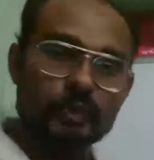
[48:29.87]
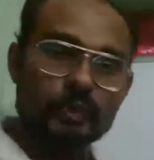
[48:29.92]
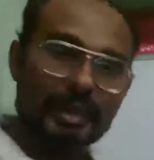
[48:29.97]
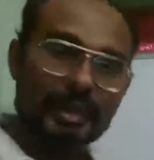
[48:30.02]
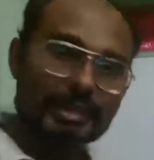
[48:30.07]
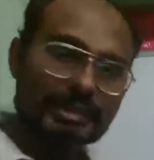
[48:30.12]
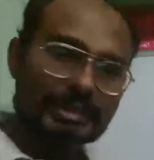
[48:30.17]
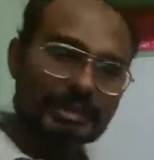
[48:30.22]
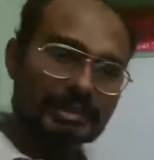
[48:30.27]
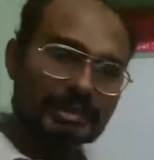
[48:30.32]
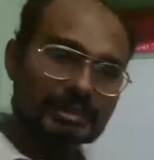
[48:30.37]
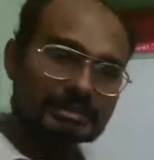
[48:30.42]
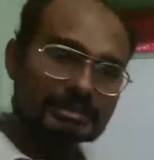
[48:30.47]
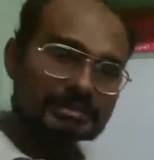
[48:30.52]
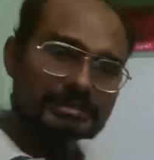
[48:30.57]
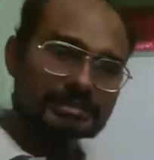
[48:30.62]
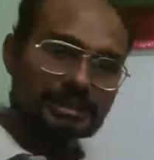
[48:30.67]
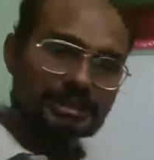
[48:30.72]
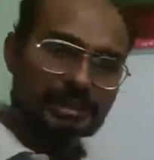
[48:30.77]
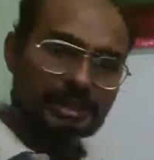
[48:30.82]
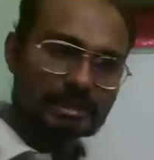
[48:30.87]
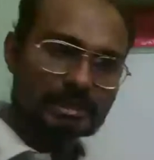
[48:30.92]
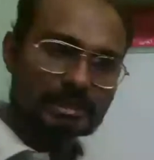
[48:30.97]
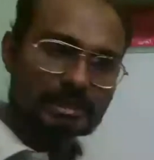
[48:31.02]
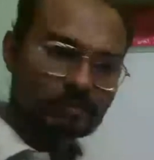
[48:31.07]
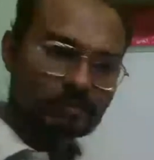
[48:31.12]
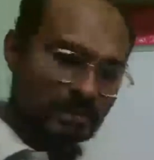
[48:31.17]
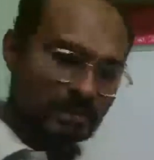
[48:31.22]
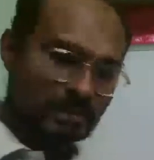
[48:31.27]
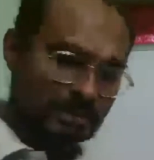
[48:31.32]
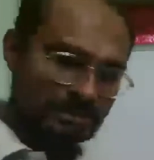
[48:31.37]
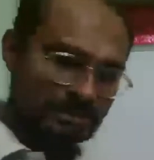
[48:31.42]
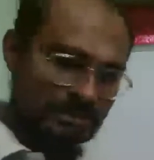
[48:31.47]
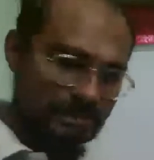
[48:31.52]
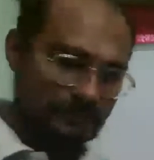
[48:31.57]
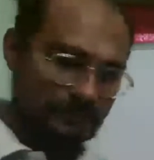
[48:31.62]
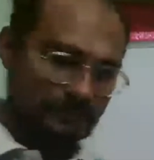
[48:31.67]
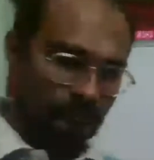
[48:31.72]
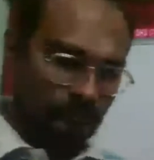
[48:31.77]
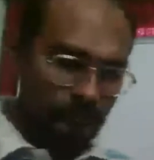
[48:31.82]
why is there a
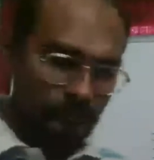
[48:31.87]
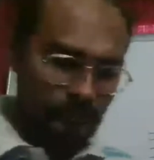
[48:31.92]
deflection?